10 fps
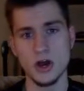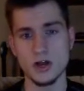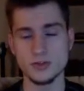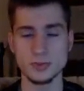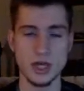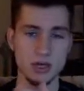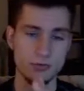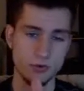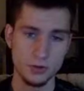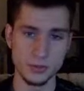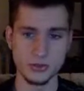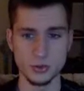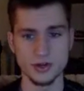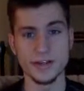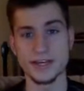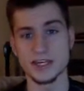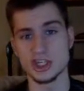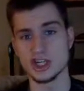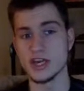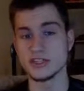Awesome guy. Go follow him on Twitter, that kind
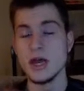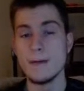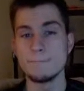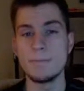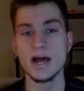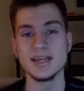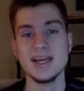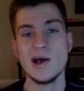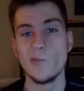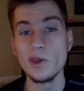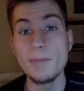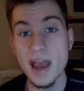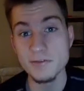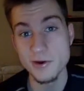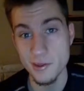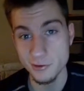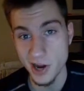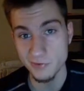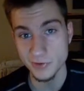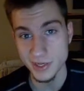of jazz. But we back for another
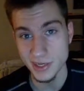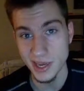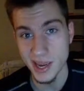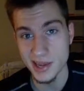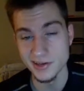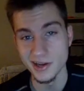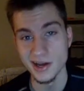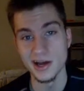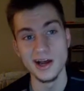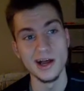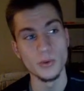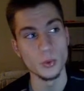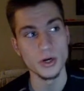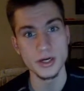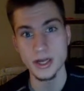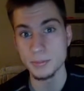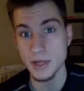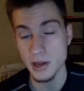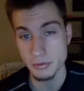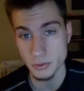Draft League, and I'm
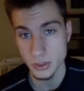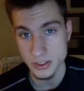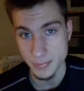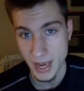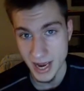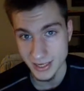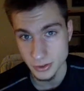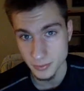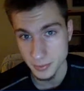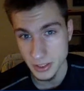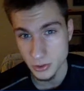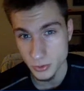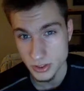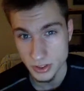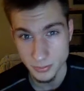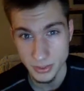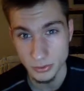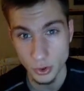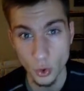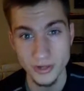kind of 3 weeks behind, so I'm gonna be doing some
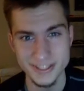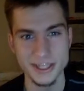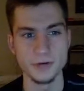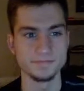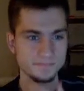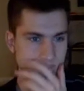recordings here.